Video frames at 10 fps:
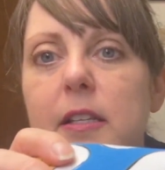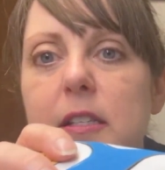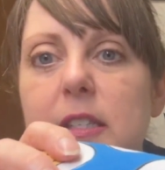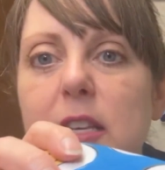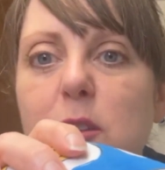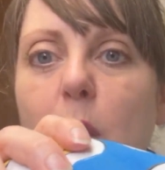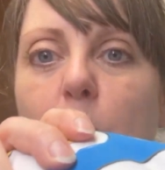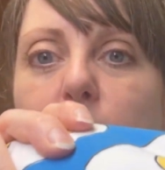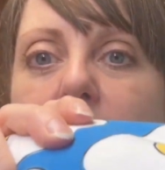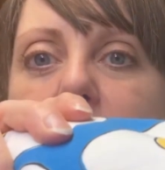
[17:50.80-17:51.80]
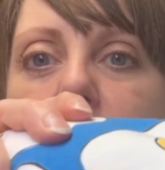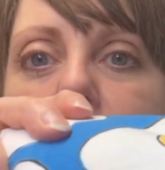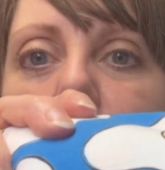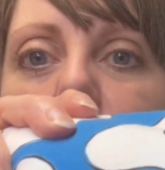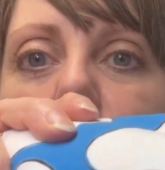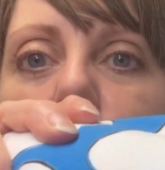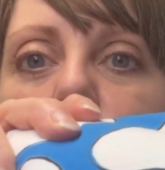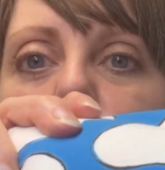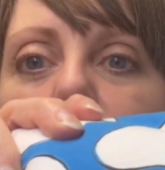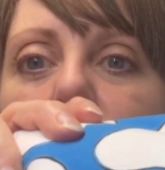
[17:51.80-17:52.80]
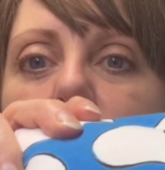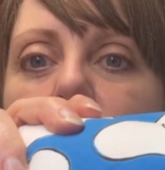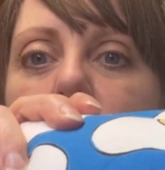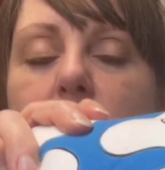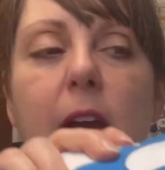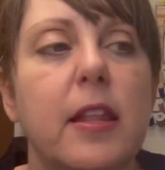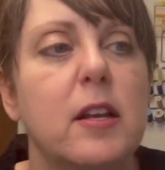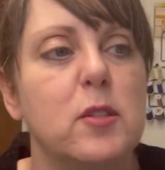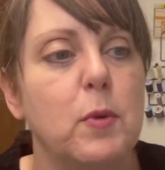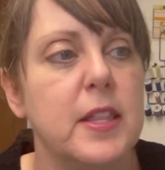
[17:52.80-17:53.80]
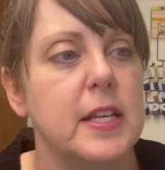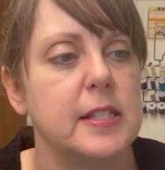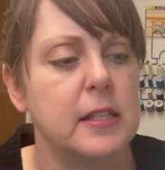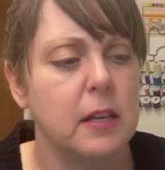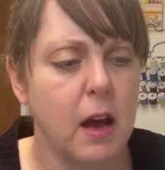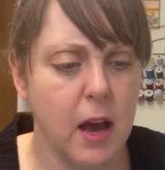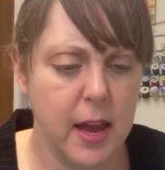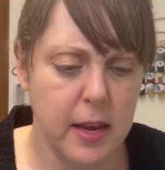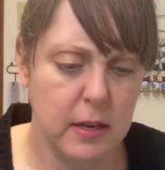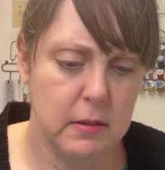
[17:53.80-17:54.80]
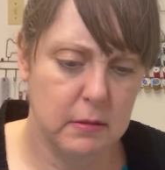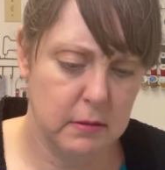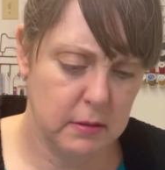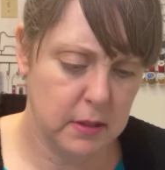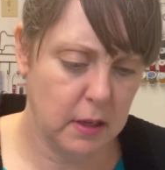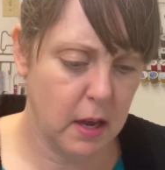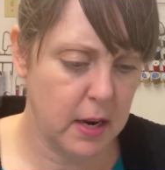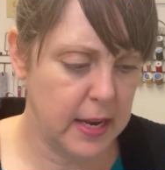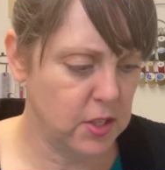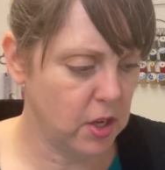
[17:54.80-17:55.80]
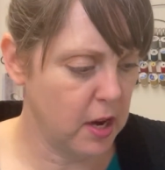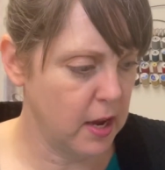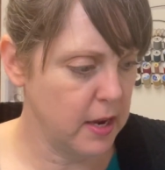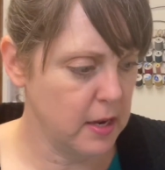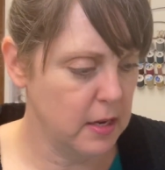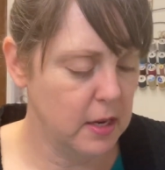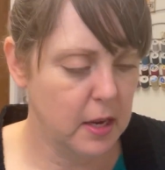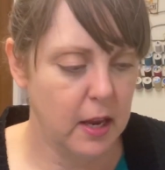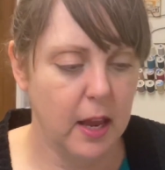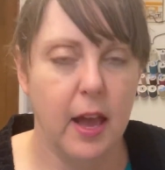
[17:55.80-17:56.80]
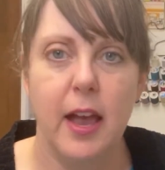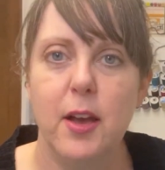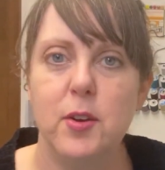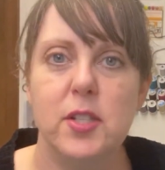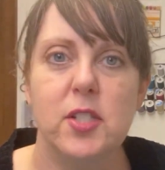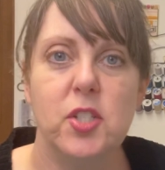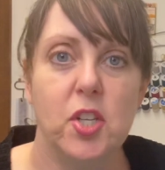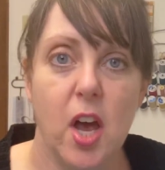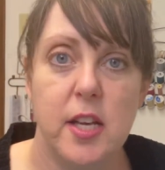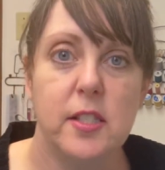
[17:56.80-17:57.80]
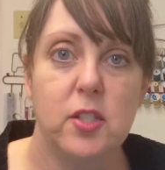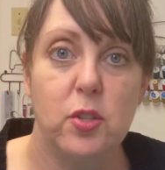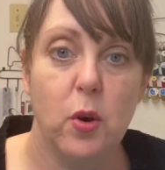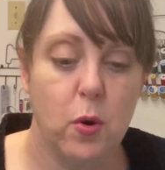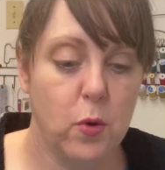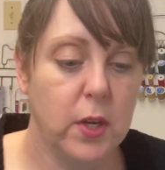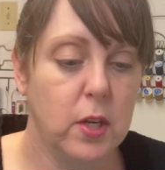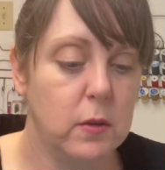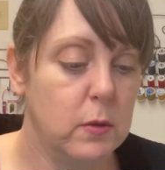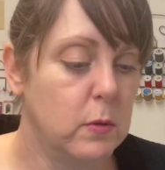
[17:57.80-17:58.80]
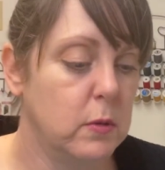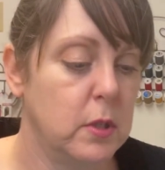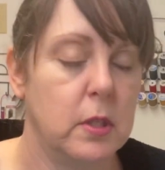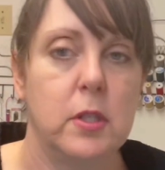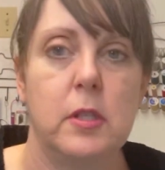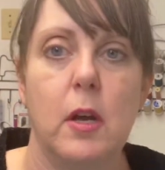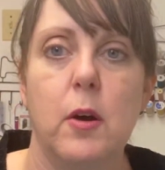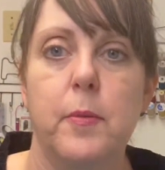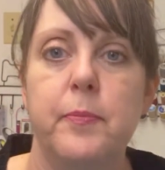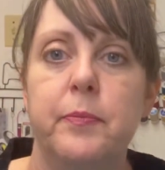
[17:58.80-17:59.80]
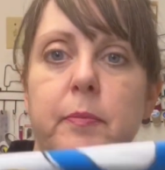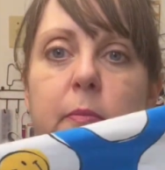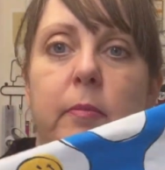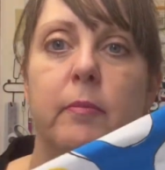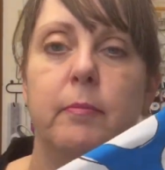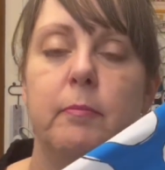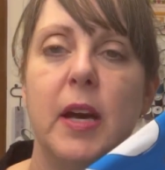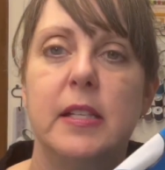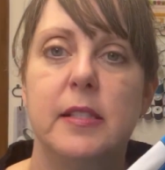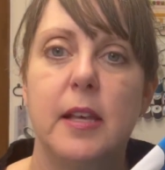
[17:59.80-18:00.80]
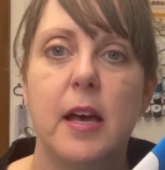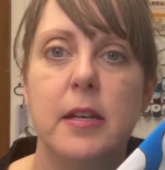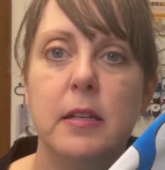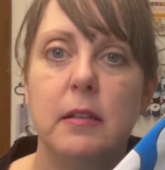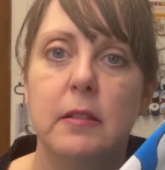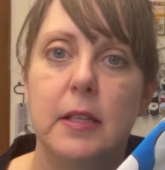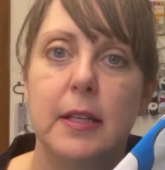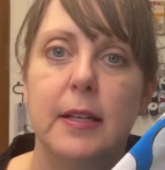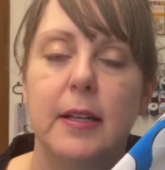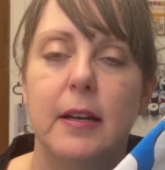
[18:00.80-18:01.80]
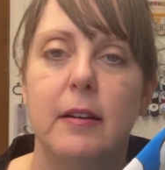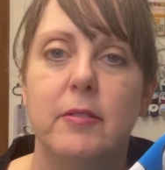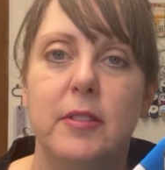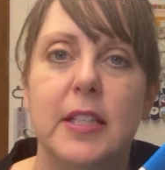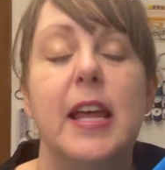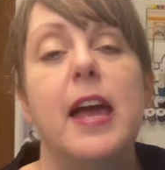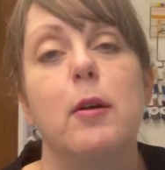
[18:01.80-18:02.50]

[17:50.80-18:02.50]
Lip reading: says okay, and there's one that says hi. It's got H-I. It was just so cute. So my son, today I